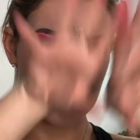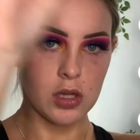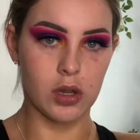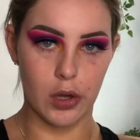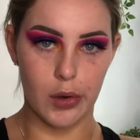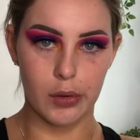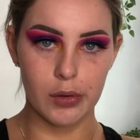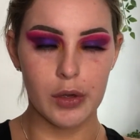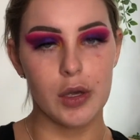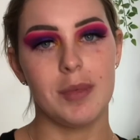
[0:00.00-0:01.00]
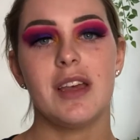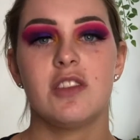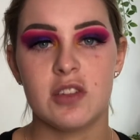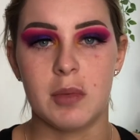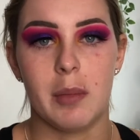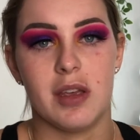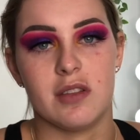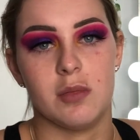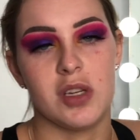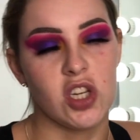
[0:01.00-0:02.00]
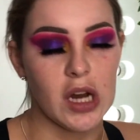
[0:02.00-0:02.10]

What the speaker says: long, but that's just my personal opinion.